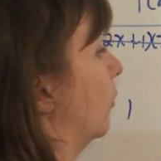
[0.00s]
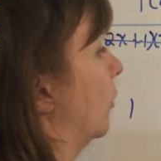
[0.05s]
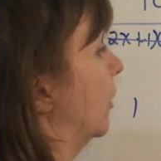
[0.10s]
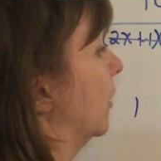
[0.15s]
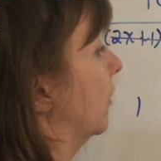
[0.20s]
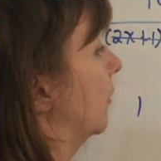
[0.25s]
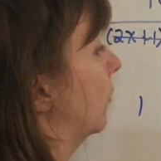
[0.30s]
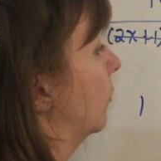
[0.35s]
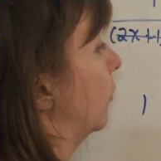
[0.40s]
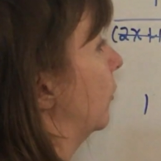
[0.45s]

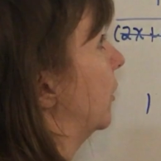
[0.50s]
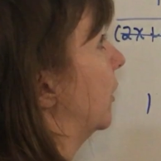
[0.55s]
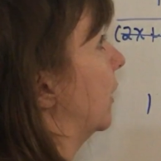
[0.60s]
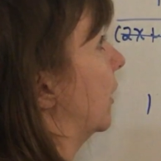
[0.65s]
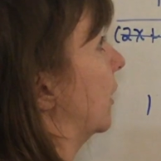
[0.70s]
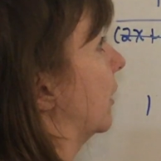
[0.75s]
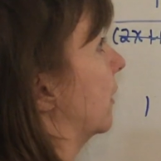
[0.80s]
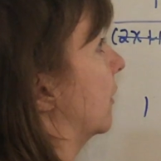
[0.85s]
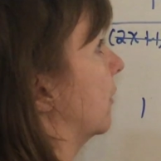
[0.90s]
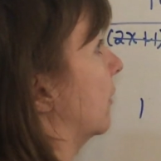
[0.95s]
1's would
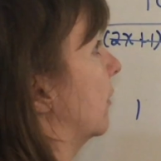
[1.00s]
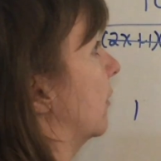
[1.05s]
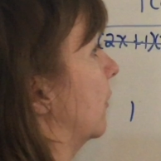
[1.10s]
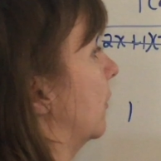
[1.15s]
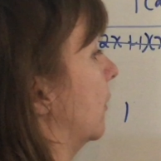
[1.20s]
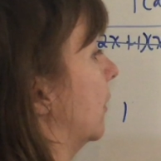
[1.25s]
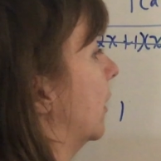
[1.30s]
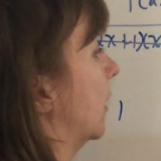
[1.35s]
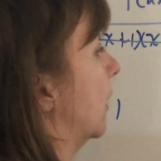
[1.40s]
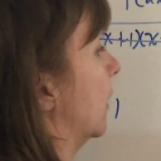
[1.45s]

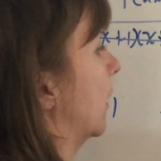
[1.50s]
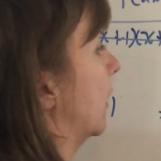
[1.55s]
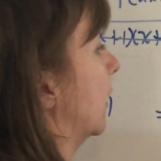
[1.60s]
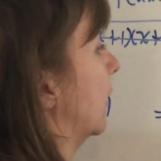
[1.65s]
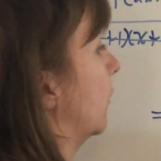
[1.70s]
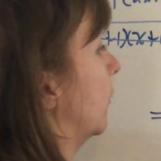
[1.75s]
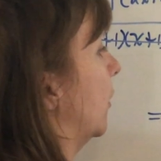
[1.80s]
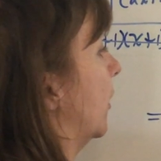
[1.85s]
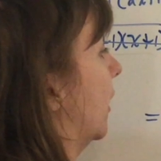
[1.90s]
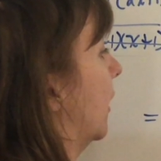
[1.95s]
cancel, and
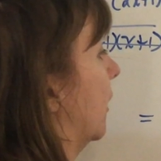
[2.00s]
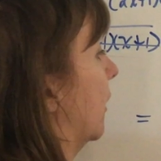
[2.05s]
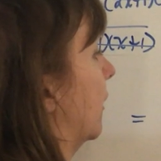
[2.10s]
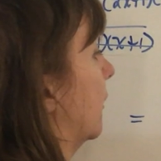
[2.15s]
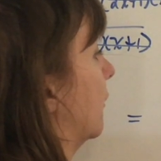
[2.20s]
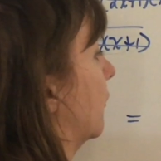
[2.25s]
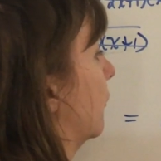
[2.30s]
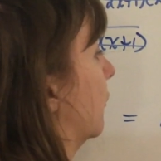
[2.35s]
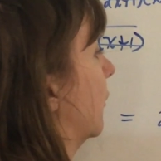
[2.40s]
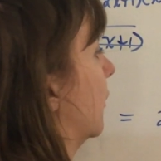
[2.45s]
I would
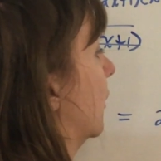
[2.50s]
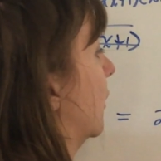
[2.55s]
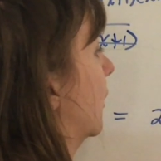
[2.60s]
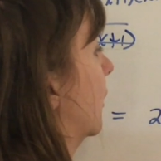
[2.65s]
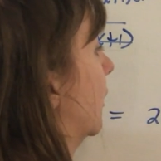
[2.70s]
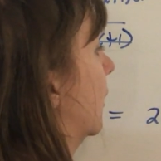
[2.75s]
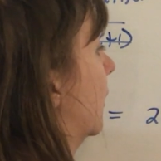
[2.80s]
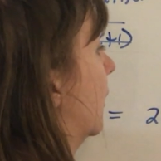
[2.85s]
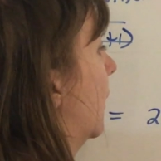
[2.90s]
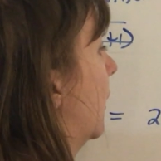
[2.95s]
have
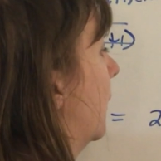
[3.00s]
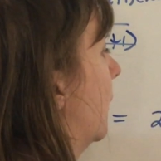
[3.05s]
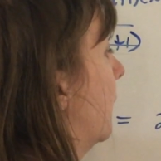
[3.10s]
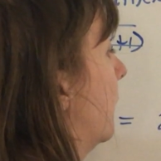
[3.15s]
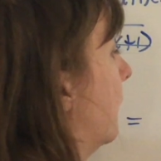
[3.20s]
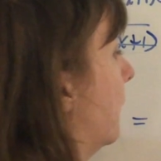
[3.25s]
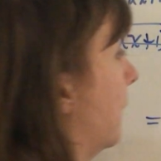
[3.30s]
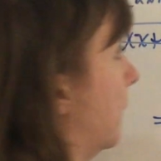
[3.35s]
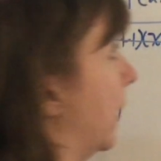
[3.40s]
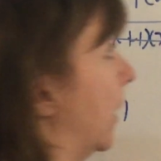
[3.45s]

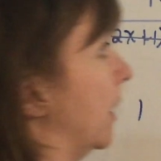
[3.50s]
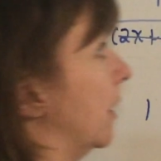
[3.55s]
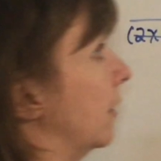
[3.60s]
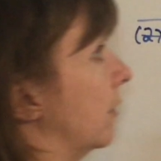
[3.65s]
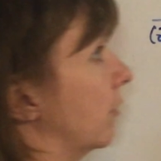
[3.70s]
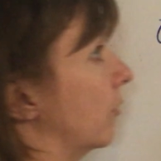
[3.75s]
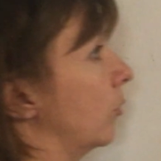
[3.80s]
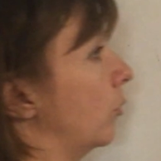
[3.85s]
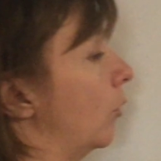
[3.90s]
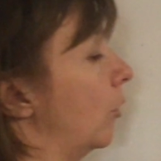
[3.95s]

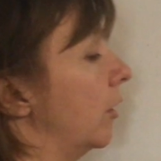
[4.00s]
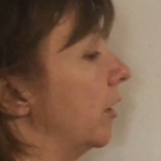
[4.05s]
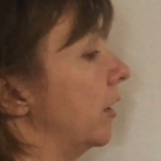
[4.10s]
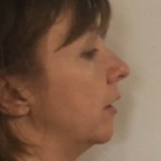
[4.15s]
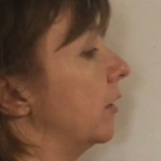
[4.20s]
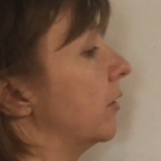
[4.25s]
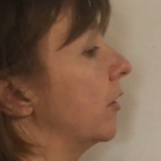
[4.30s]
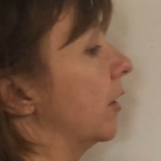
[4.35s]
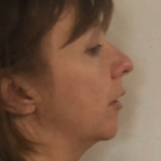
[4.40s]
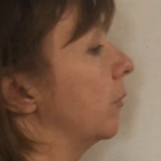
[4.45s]
minus
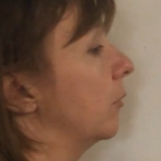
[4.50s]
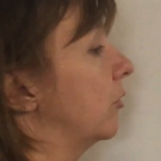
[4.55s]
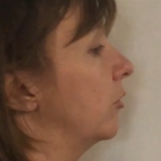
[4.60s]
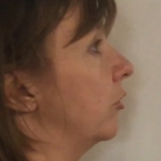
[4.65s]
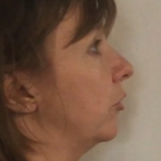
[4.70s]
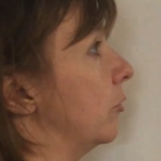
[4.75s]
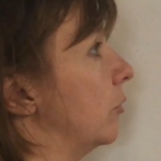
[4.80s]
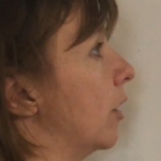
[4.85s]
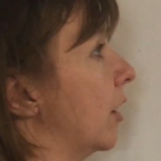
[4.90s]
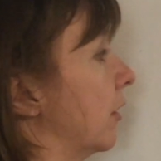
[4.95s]
1 times
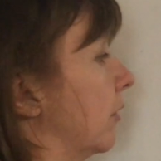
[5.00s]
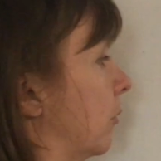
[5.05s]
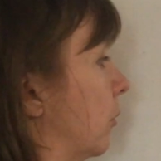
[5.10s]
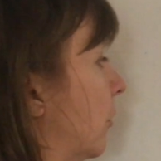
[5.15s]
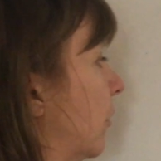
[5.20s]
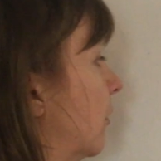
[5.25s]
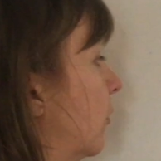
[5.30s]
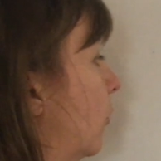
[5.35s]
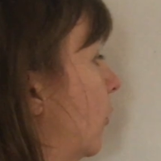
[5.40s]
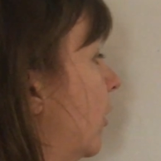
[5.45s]
2x
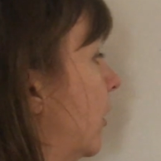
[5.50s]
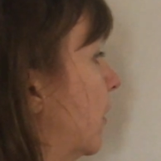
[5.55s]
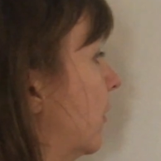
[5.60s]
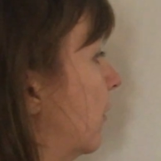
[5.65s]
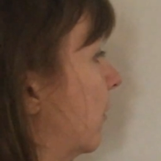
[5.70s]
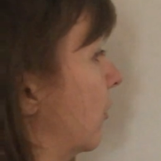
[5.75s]
plus 1.